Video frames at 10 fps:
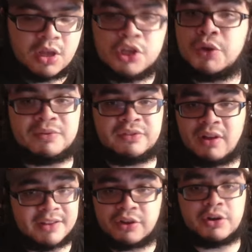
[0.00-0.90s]
you
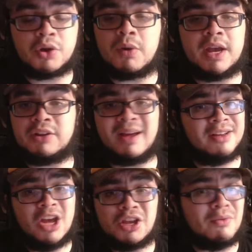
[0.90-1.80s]
still had Tony Gwynn, you
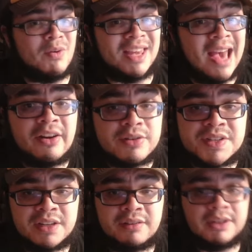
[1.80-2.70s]
had Ricky
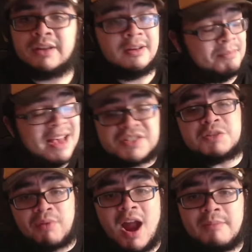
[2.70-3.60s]
Henderson. Past his
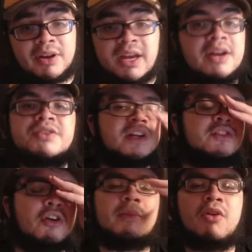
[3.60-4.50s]
prime, Ricky Henderson.
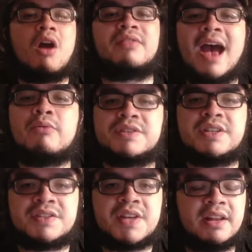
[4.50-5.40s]
Don't get me wrong, that was
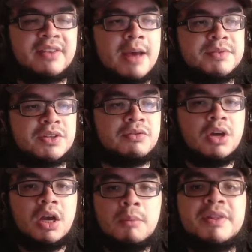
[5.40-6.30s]
an exciting time too.
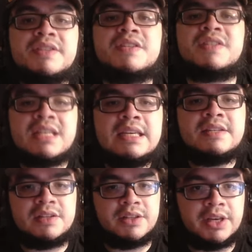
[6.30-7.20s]
But this is
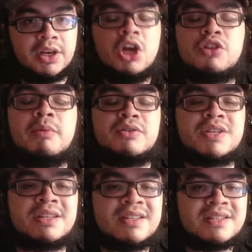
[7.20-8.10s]
easily the most
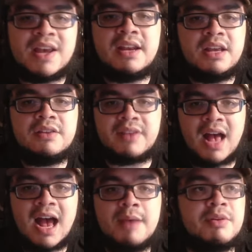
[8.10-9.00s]
exciting
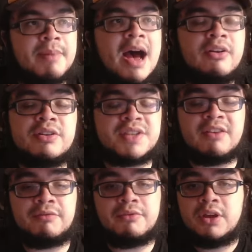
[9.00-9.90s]
time the Padres
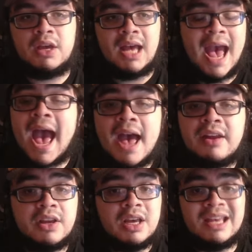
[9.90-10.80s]
have
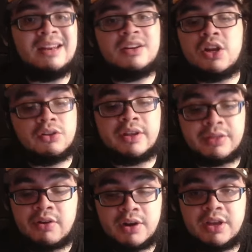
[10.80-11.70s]
had in nearly
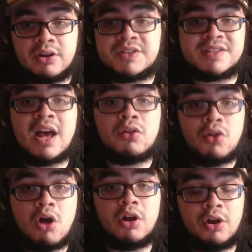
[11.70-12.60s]
30 years. That's how
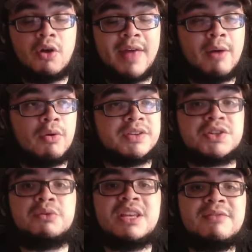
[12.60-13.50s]
long ago that was.
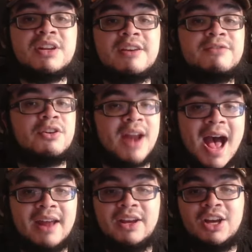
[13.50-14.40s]
So even if you're
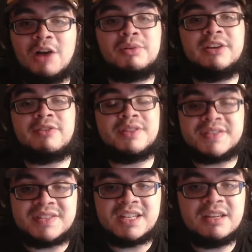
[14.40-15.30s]
not a believer in
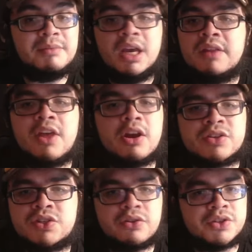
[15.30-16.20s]
this team, they are
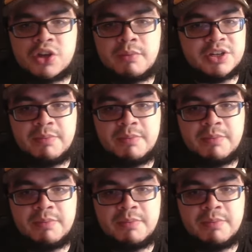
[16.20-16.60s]
still so much